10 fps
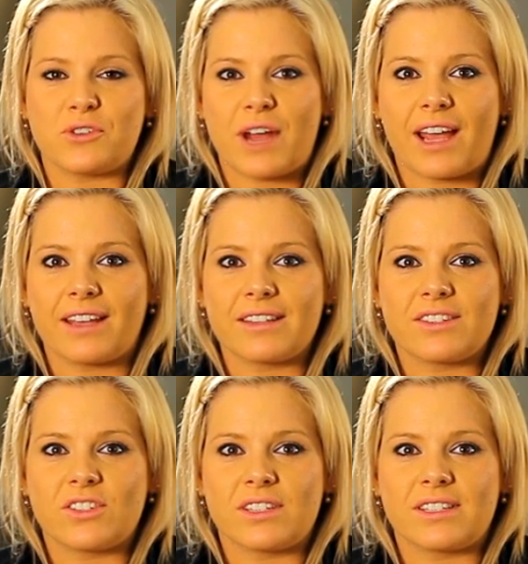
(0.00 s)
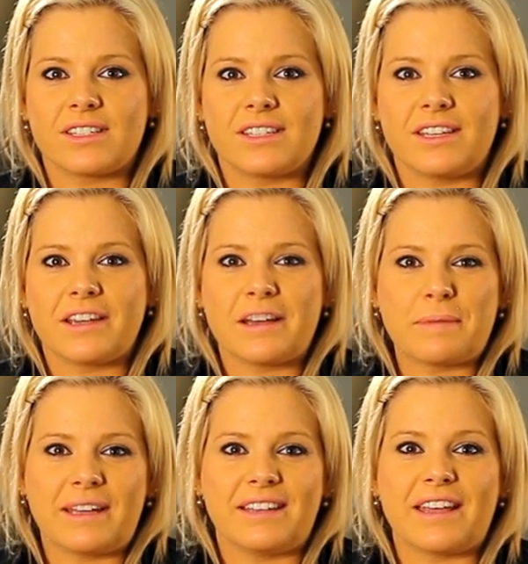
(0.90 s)
it's not a drag, it's just you
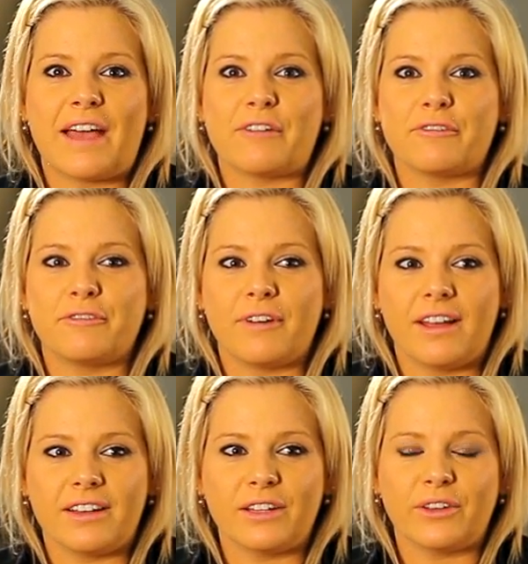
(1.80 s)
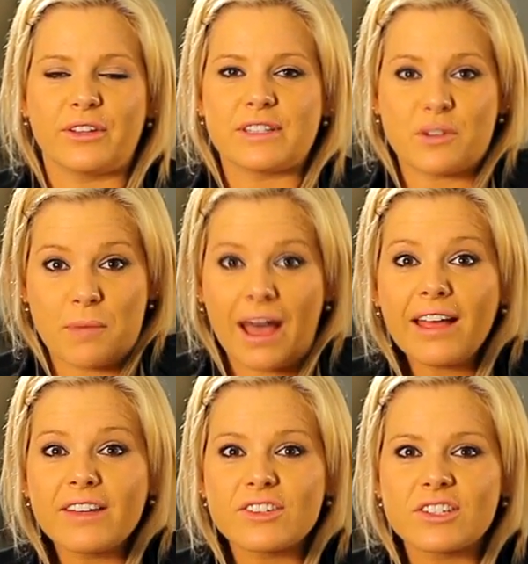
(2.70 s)
come in, you have fun, you learn so
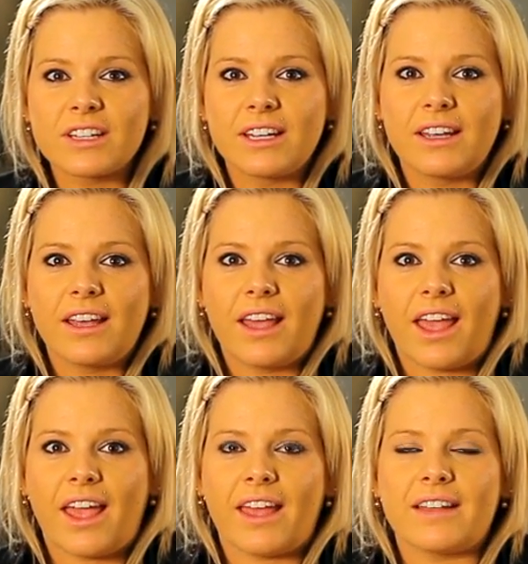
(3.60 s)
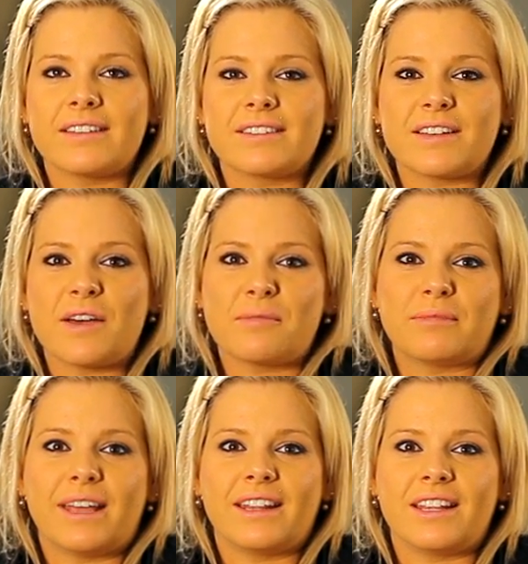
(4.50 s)
much and
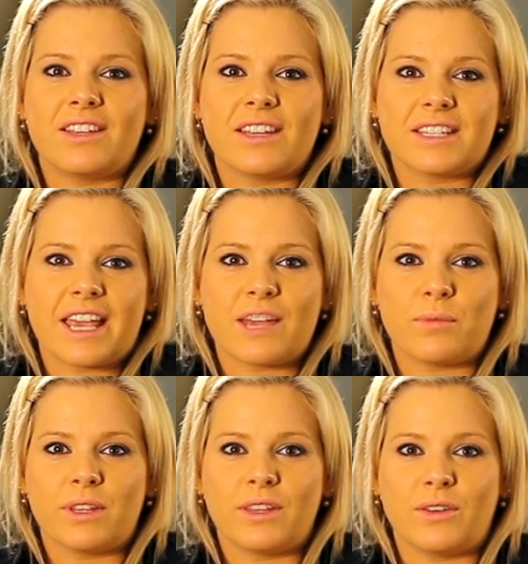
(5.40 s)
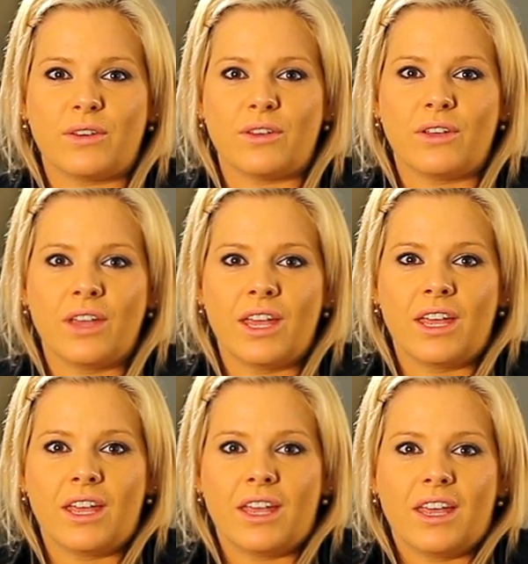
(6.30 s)
um, and then you can take it with you
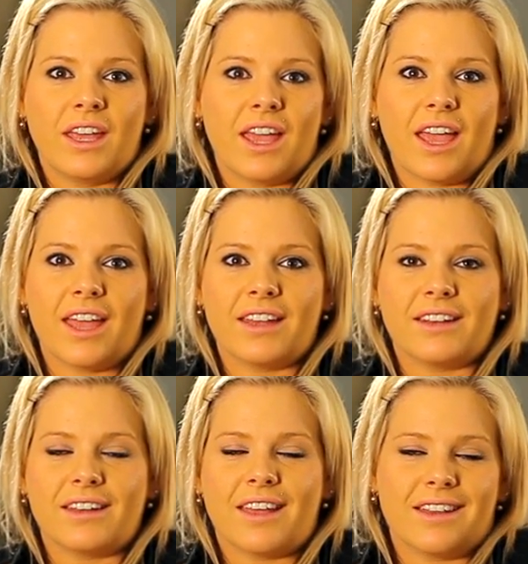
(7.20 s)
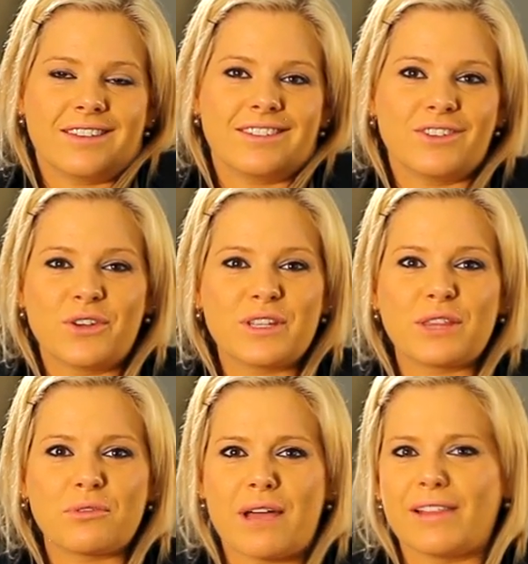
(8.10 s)
and and use
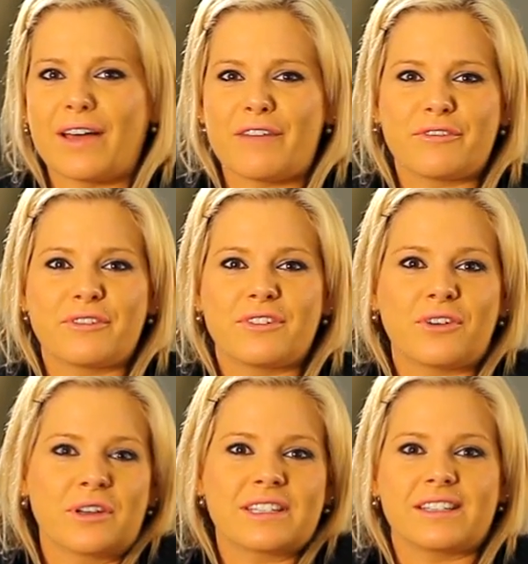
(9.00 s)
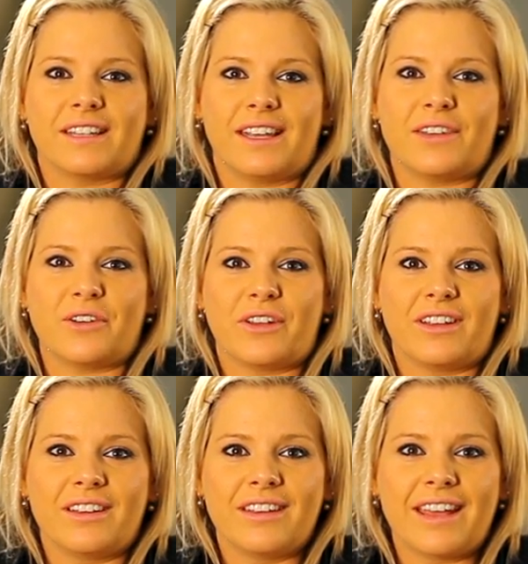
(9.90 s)
it throughout life constantly, you
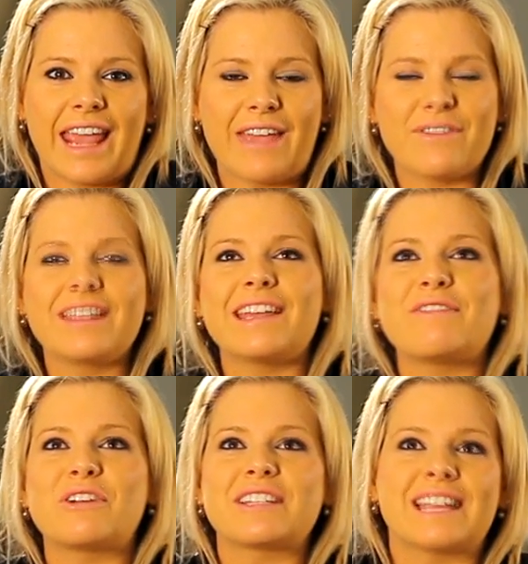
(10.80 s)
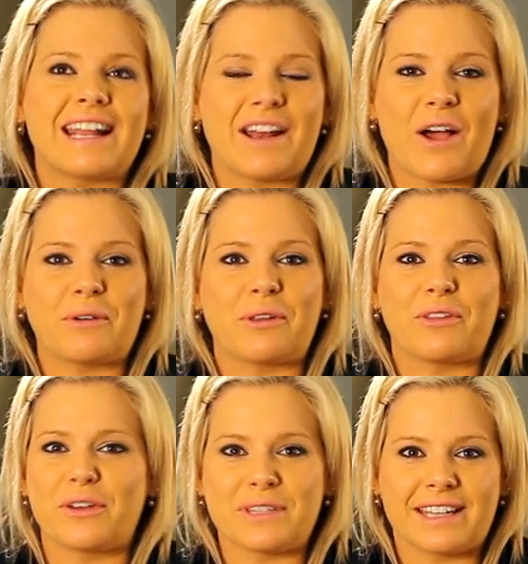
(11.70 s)
know, even even on a Saturday night when
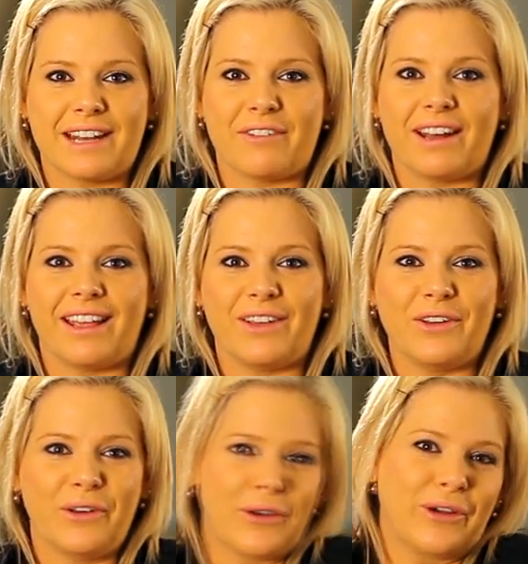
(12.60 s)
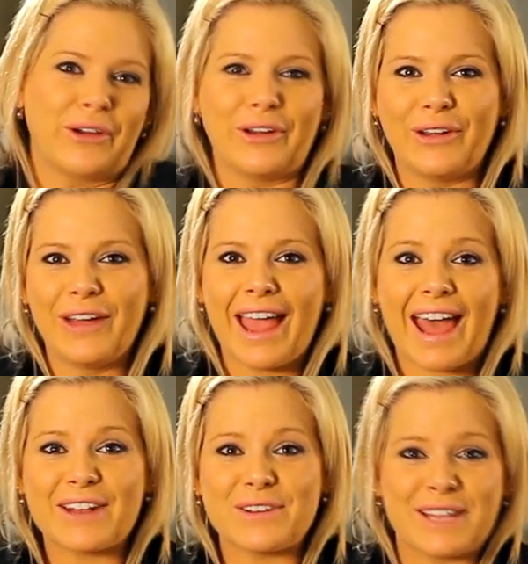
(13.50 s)
all the girls getting ready, you know
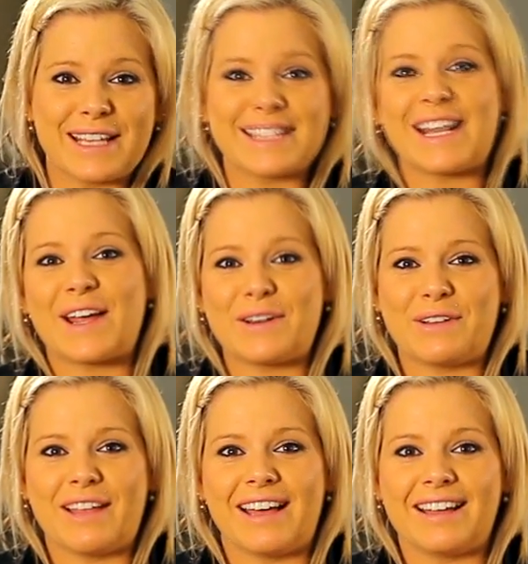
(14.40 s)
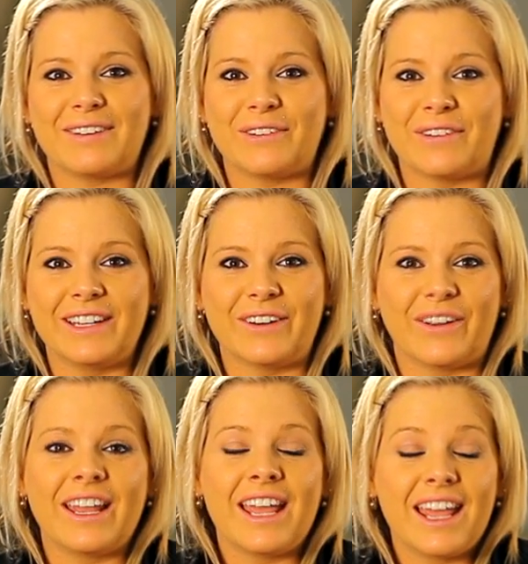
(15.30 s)
how to do this and how to do that, or you
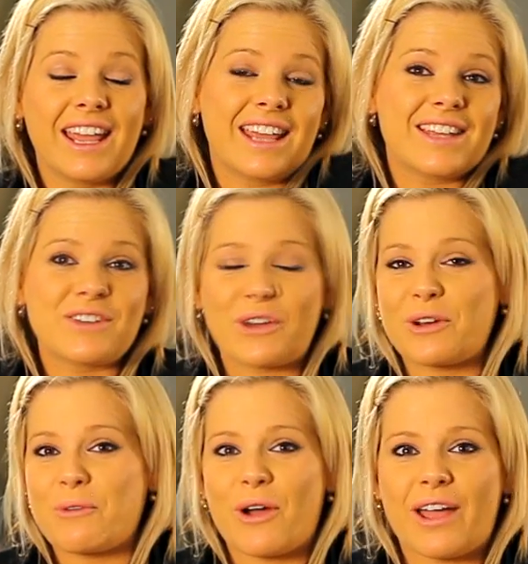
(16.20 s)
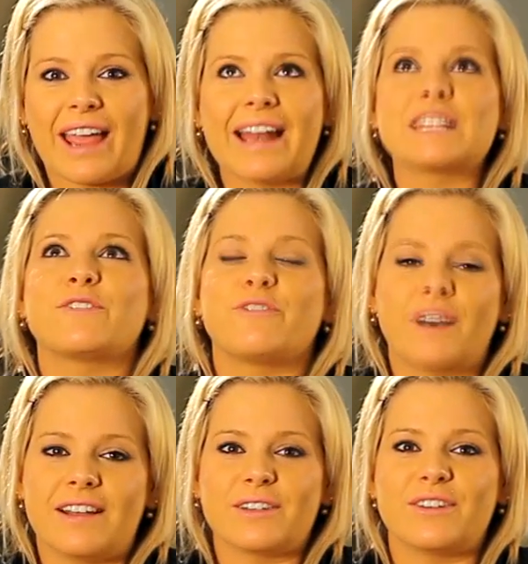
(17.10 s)
know, go to work and it's
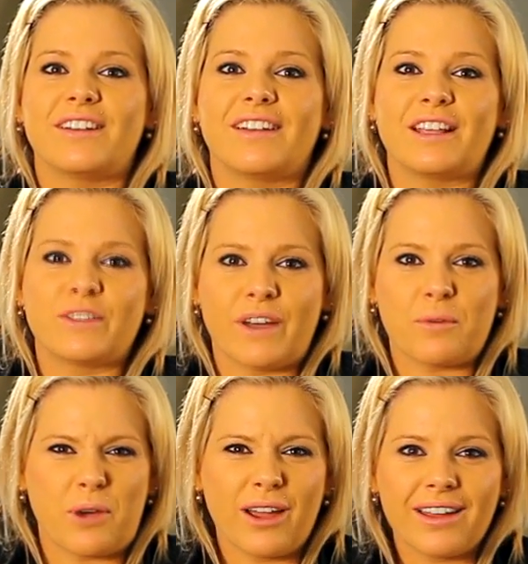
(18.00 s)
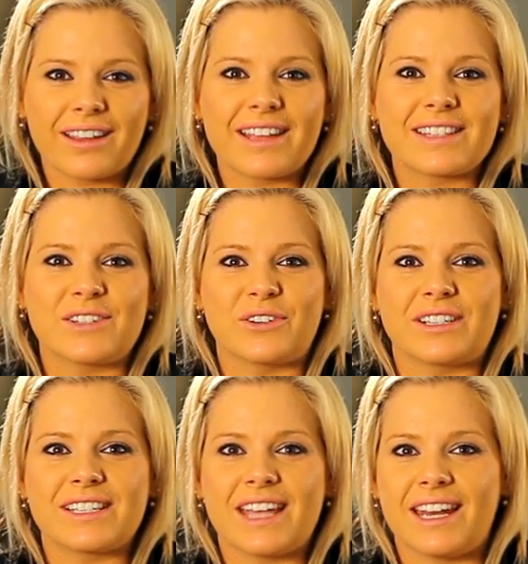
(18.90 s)
fun. It's fun work. It's
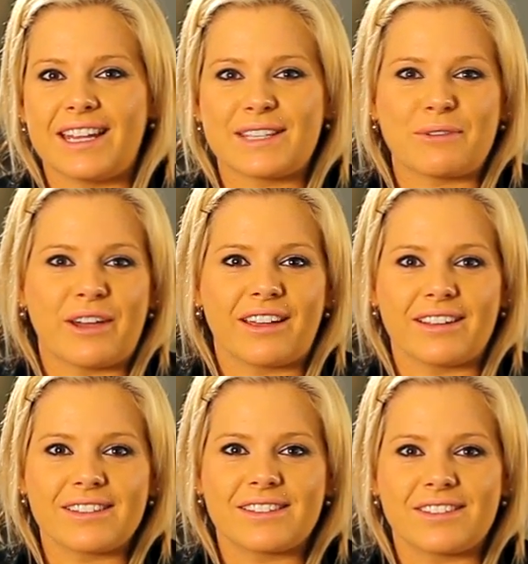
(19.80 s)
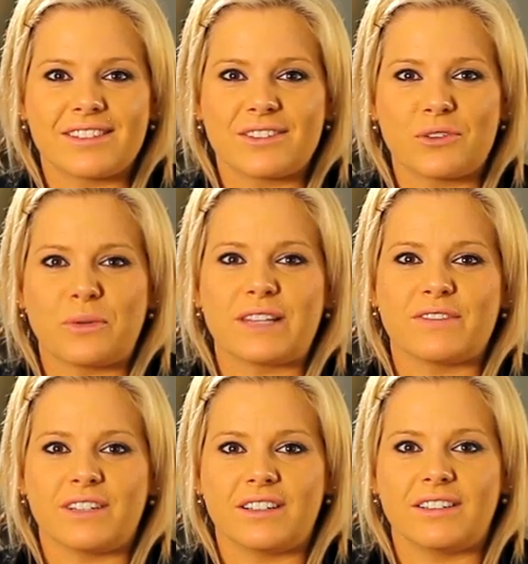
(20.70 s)
not tedious work. It's just
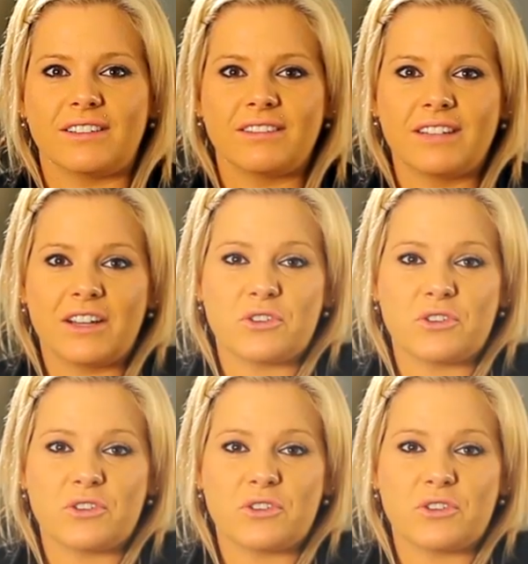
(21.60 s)
always fun and